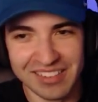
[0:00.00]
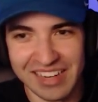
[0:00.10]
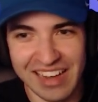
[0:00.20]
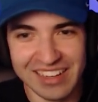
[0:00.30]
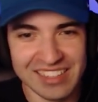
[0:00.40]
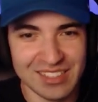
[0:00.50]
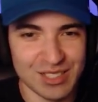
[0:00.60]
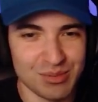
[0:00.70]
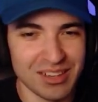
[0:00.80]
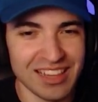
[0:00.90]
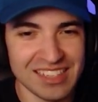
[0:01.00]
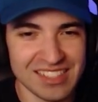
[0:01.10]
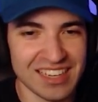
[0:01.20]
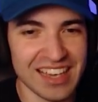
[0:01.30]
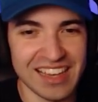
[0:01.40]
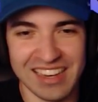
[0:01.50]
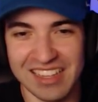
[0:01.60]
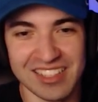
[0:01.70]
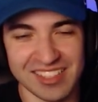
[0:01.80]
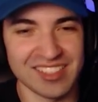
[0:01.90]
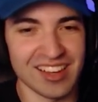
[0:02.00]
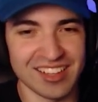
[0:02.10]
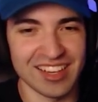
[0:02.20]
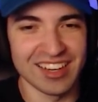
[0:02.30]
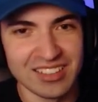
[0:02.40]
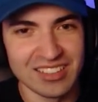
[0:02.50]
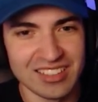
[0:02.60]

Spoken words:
and now he just realized again he's stuck there.